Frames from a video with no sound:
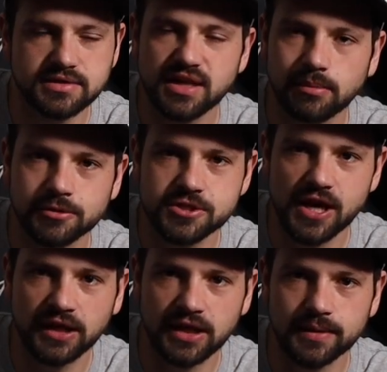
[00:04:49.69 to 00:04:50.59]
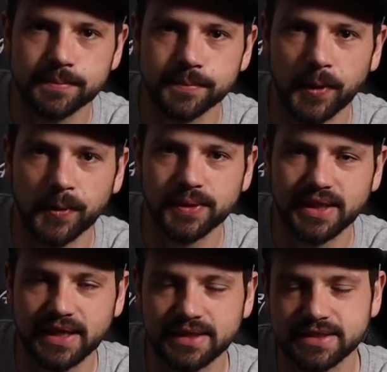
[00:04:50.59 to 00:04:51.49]
double checking mode
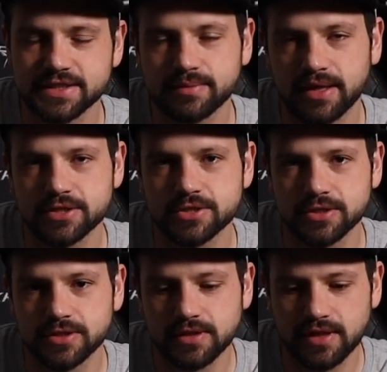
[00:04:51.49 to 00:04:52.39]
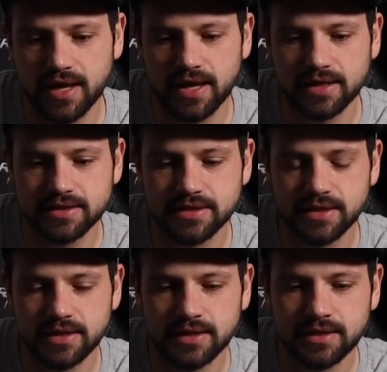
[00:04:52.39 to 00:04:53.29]
lately to make sure that
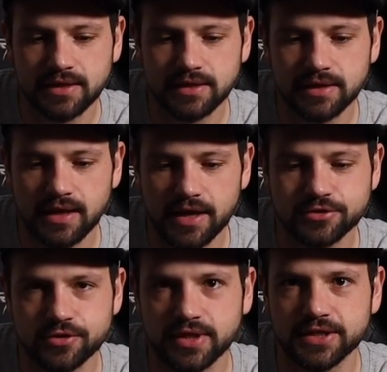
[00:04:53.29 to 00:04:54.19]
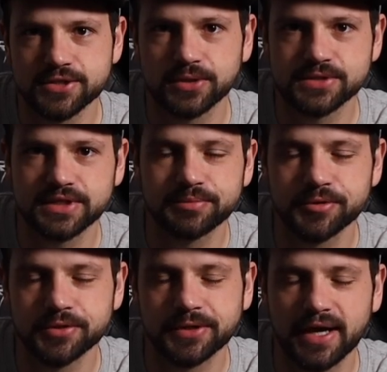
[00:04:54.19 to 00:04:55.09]
extra things don't slip
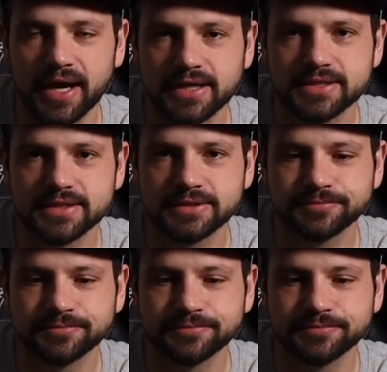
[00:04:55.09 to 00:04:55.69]
through the cracks.